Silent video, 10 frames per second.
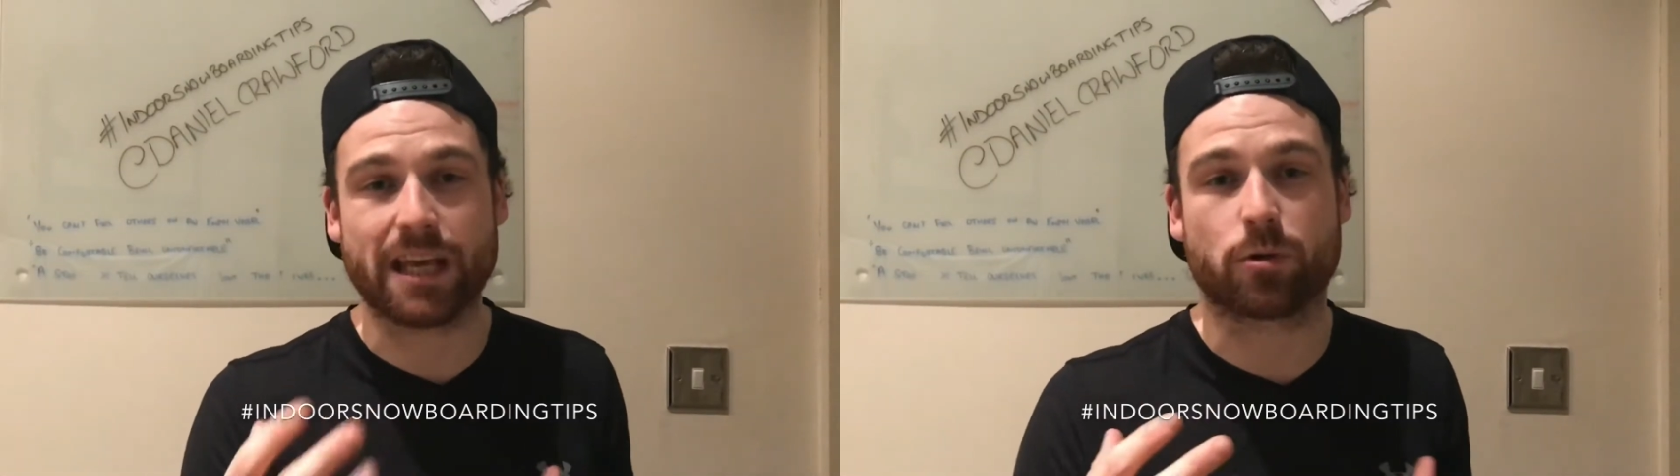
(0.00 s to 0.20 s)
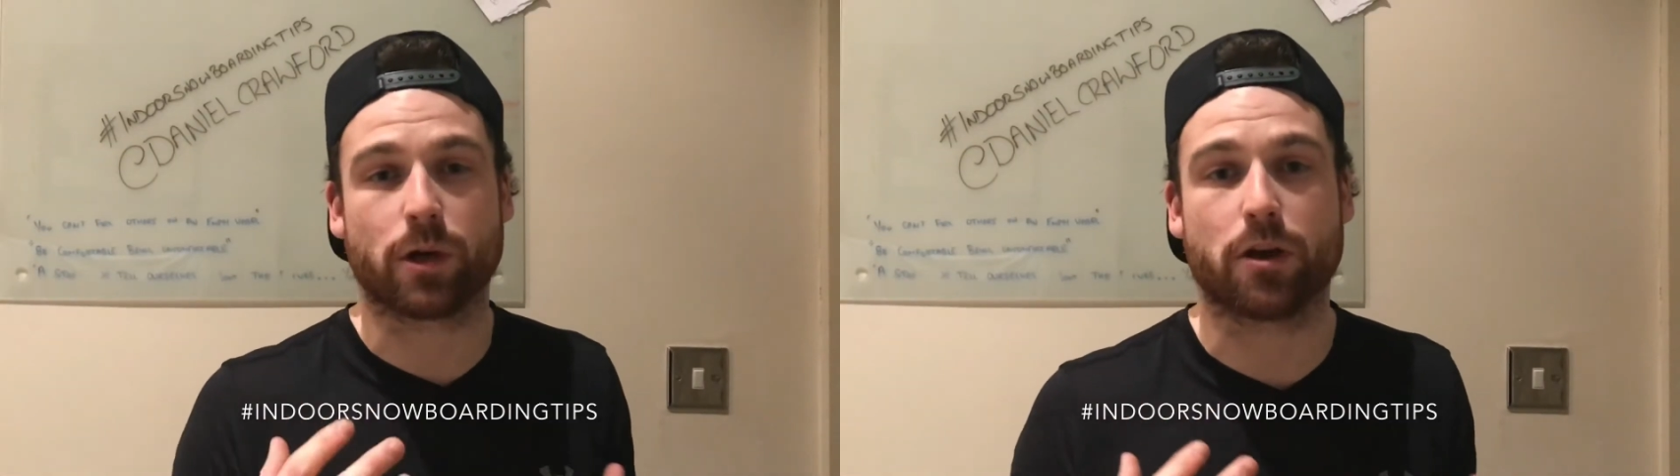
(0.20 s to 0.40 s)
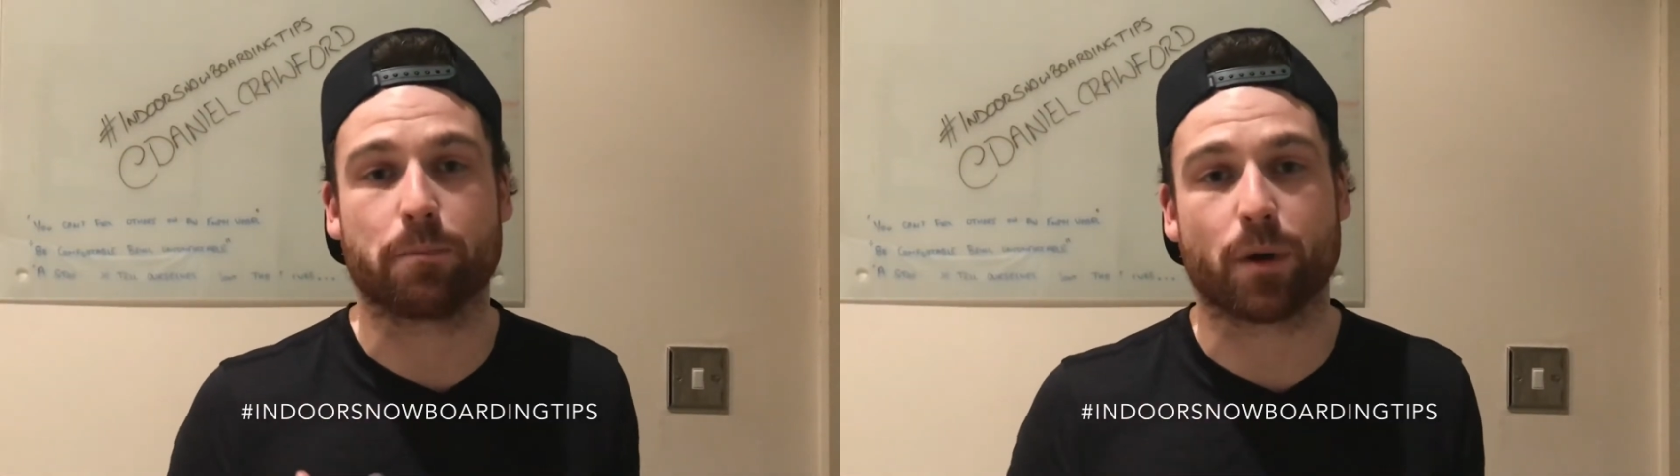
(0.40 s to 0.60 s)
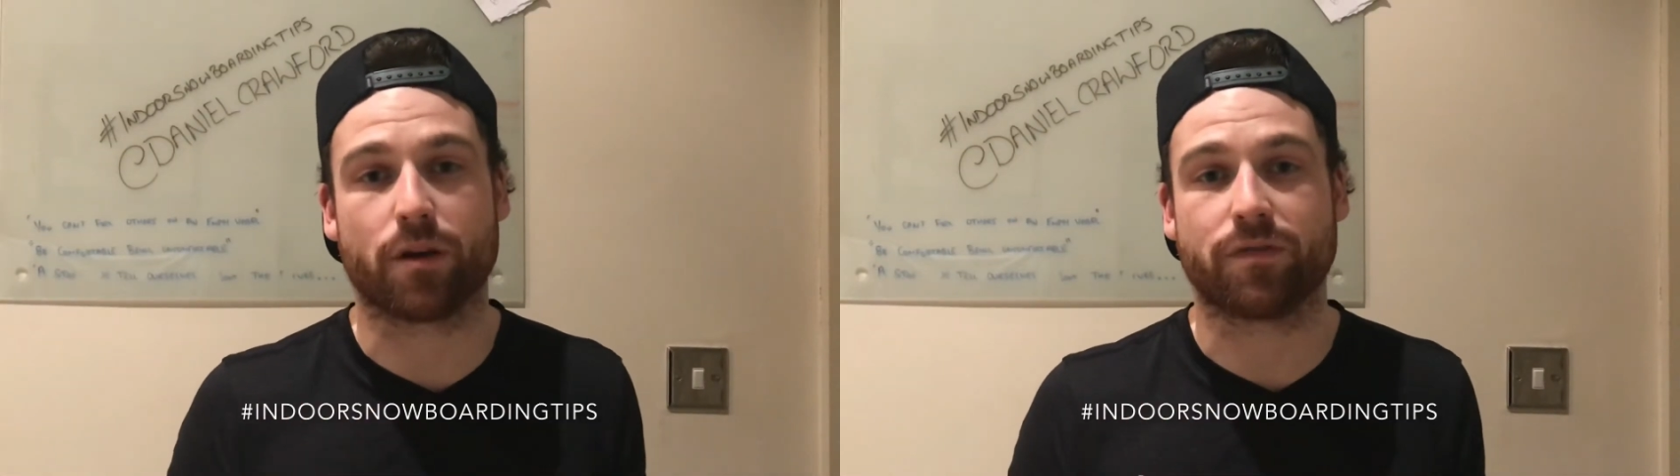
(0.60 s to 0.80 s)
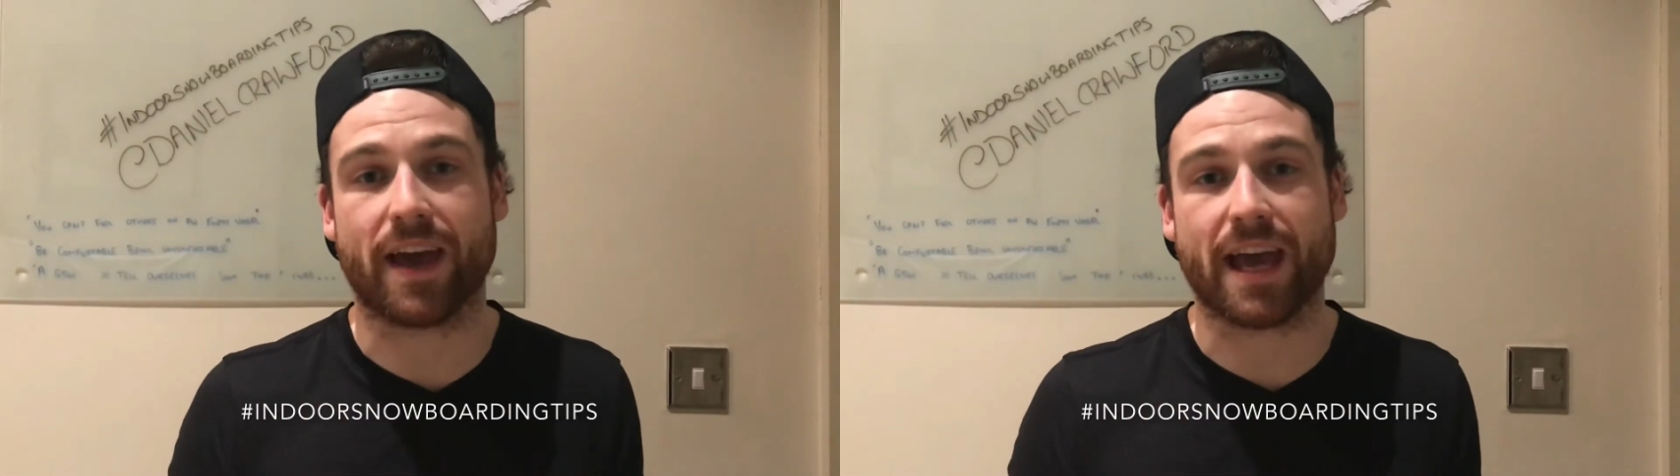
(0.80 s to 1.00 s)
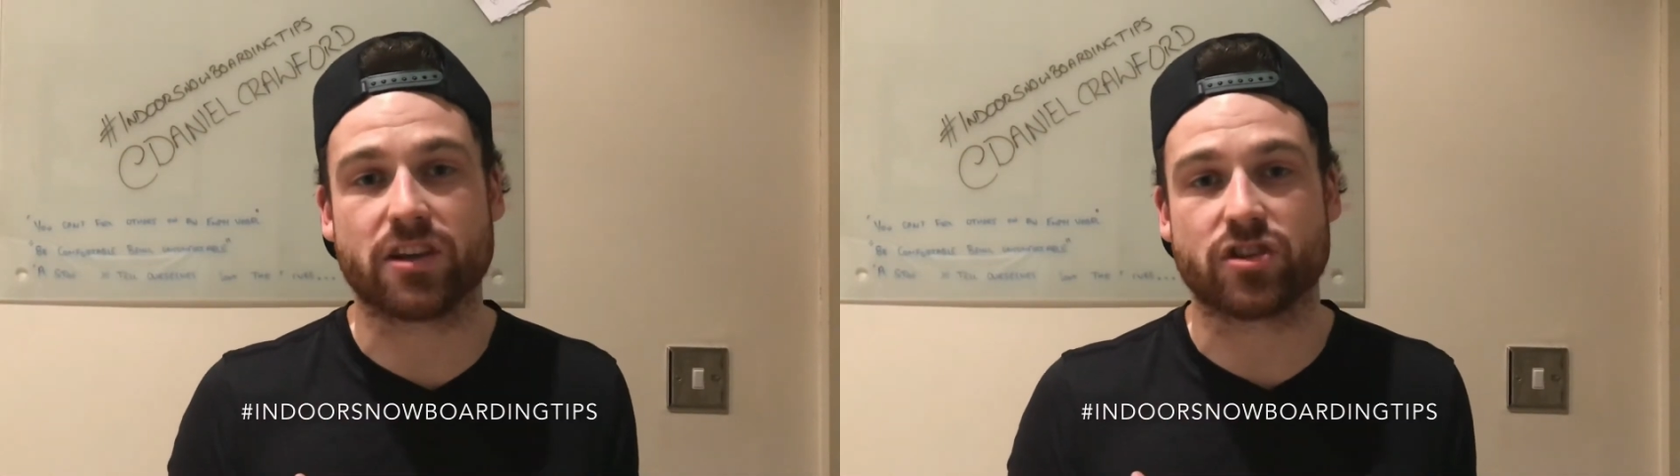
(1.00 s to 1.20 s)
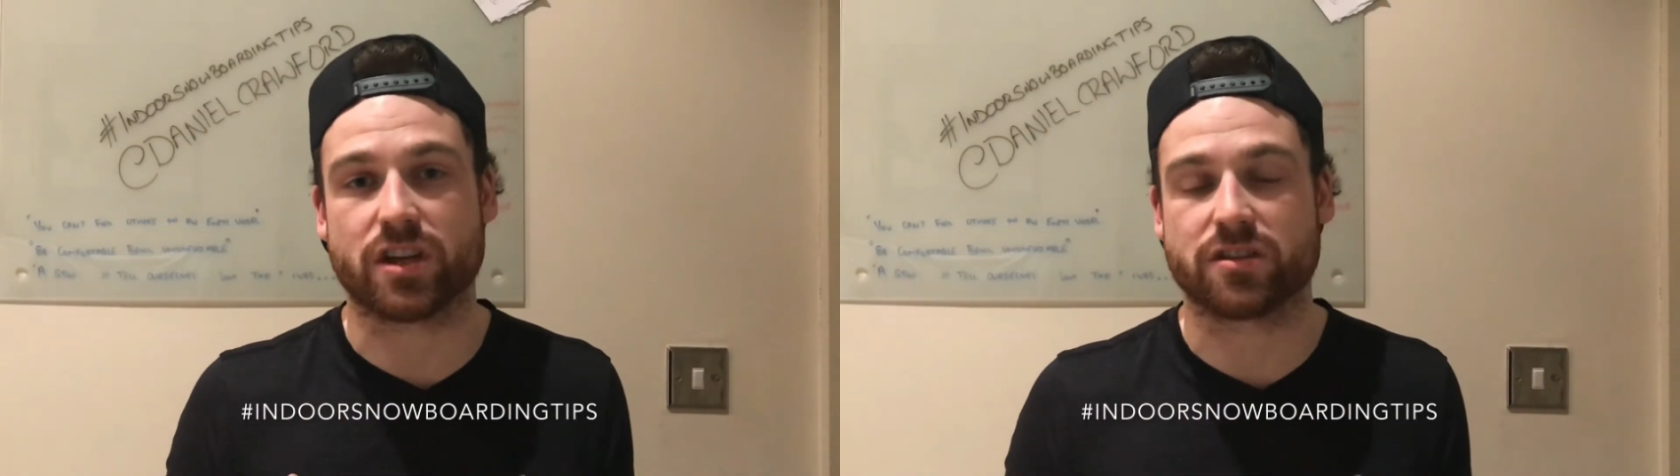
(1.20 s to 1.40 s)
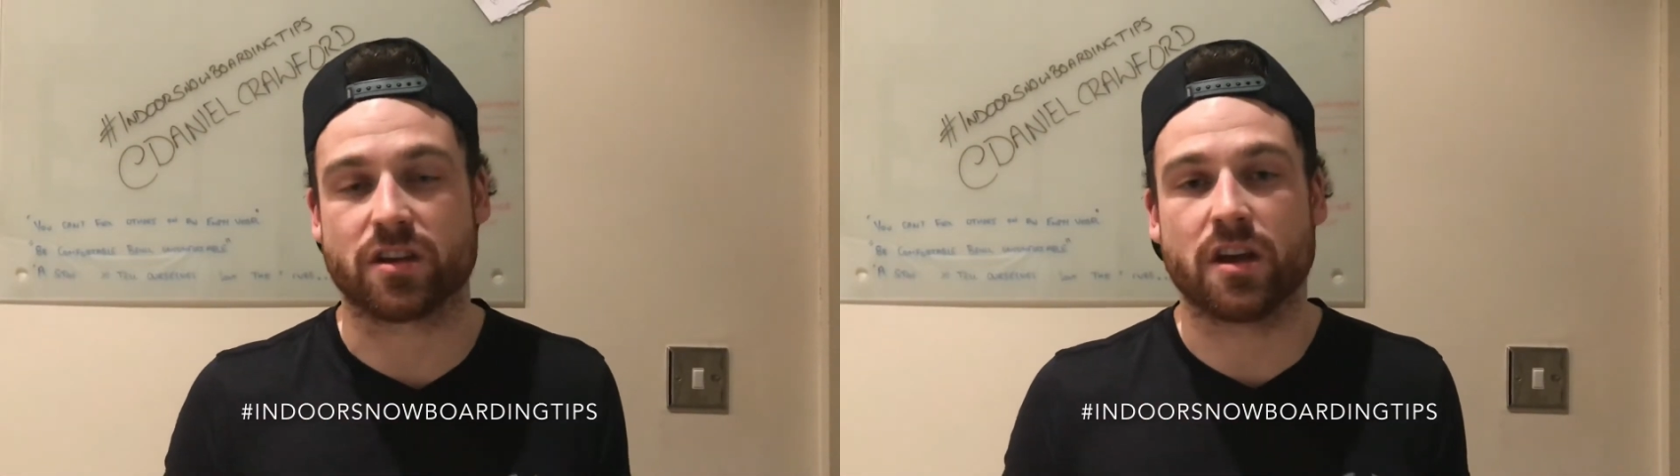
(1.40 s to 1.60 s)
equally on both
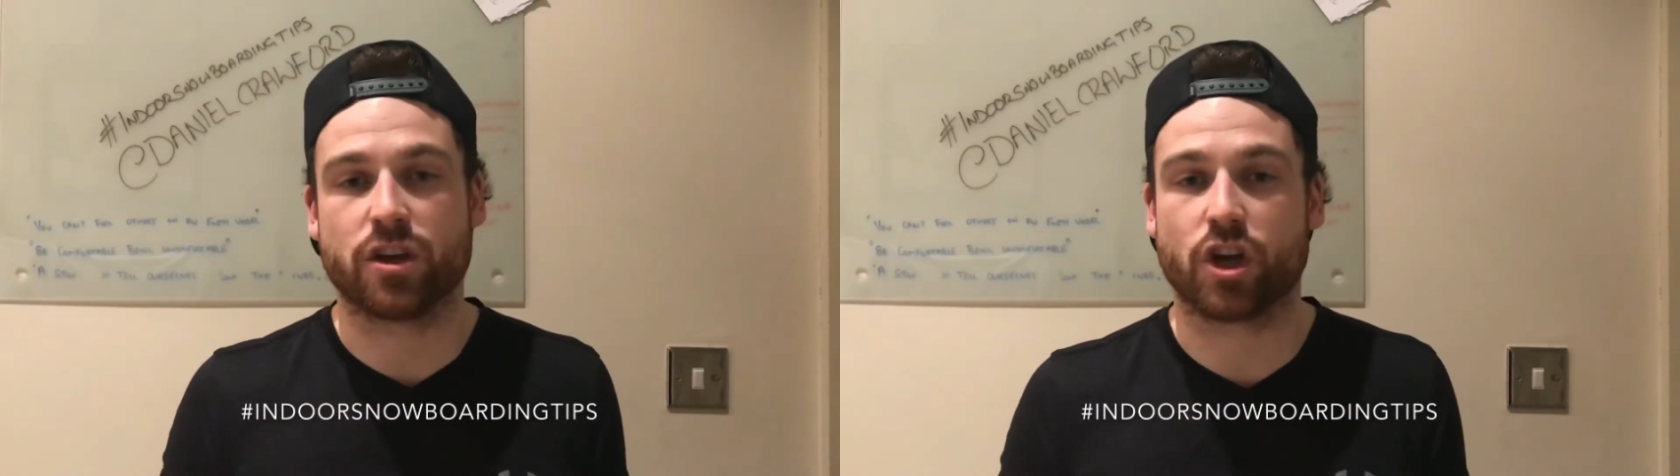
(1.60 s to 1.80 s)
edges.